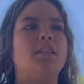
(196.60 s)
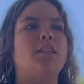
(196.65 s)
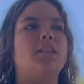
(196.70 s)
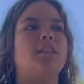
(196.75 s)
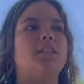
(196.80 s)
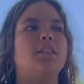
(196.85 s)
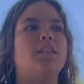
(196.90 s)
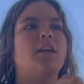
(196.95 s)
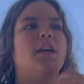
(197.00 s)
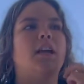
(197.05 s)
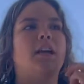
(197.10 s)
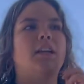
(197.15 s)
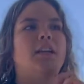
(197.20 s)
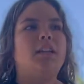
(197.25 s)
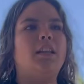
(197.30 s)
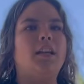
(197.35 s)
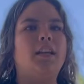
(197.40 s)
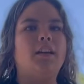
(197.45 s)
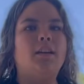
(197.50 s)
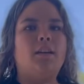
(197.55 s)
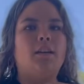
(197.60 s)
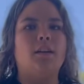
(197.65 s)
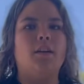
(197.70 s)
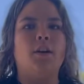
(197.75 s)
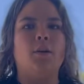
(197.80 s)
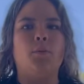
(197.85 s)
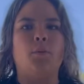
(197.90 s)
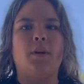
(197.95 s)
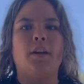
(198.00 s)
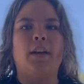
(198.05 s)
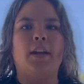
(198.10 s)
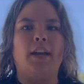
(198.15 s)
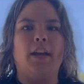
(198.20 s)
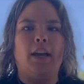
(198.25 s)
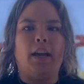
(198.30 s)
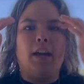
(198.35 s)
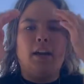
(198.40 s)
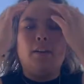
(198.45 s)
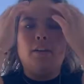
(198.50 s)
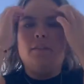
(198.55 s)
is kind of like a one I
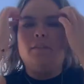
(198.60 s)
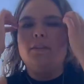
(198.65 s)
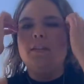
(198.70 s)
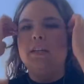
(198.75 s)
have